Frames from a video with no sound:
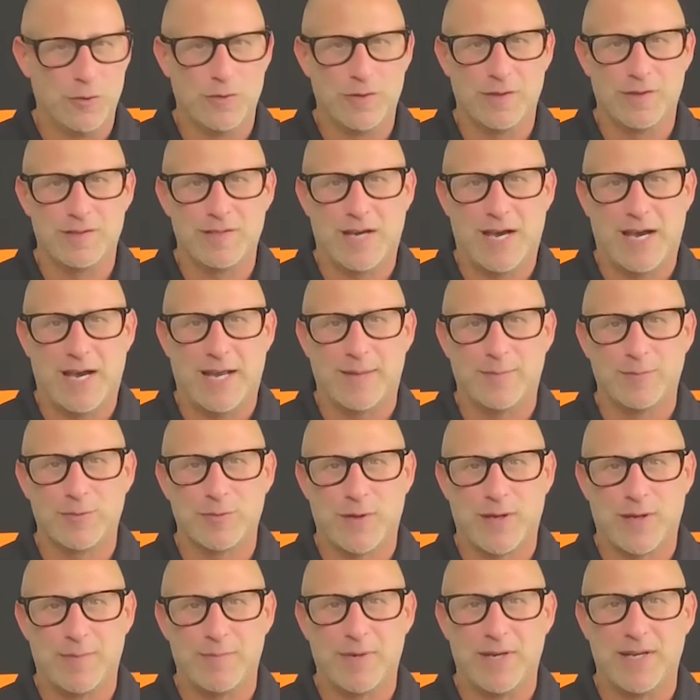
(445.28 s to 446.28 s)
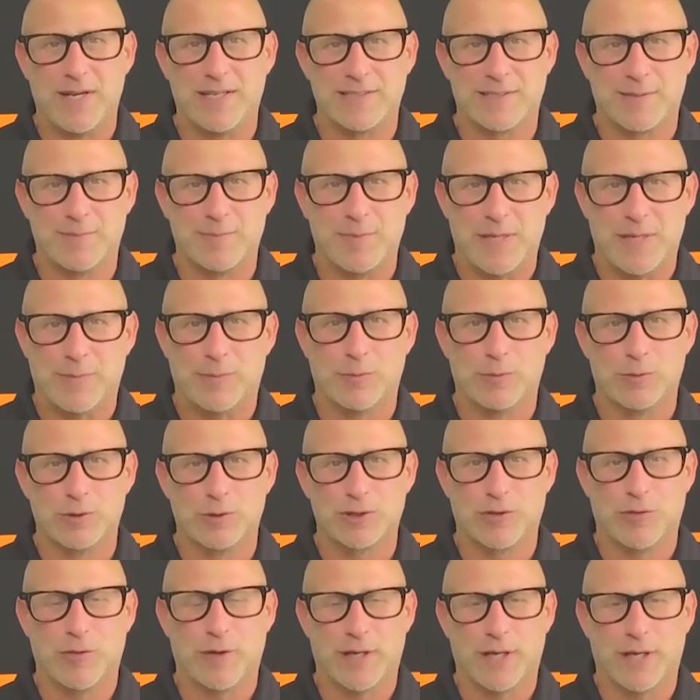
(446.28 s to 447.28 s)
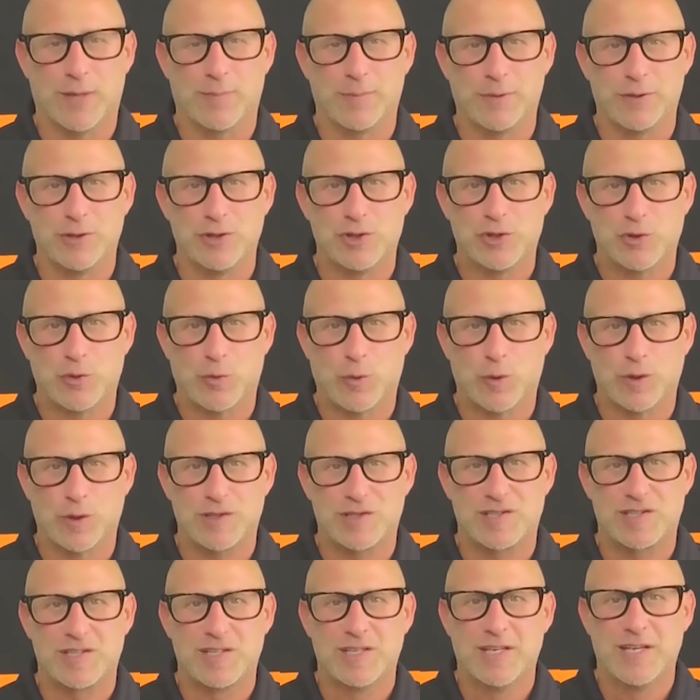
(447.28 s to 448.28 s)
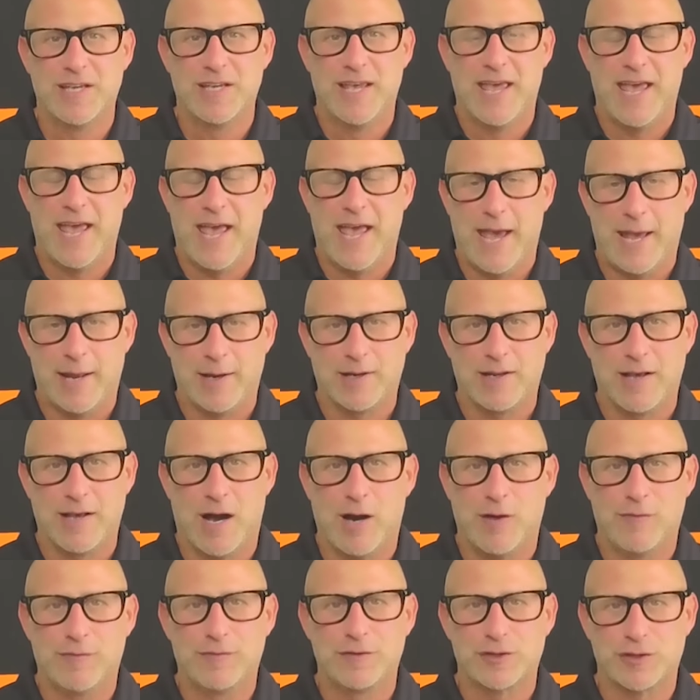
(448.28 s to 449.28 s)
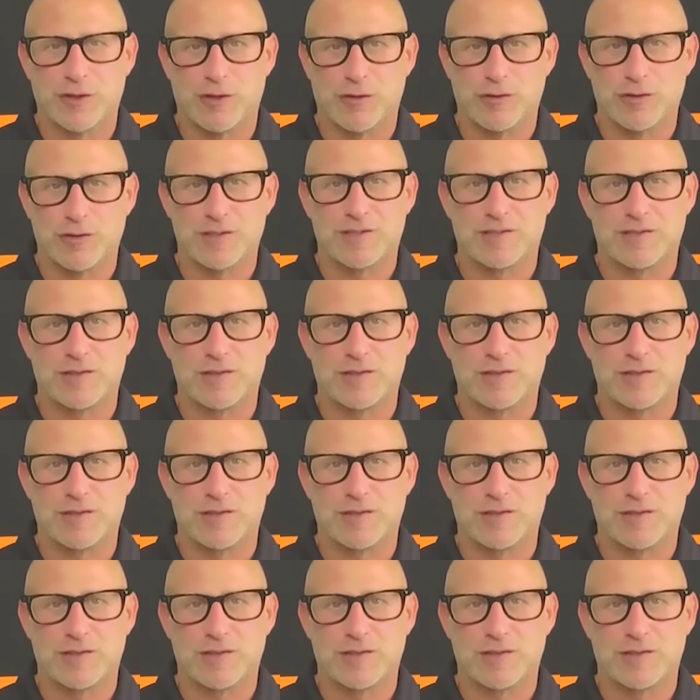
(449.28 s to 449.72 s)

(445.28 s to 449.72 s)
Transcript: of the times we had meetings and people were showing up in shorts and golf shirts.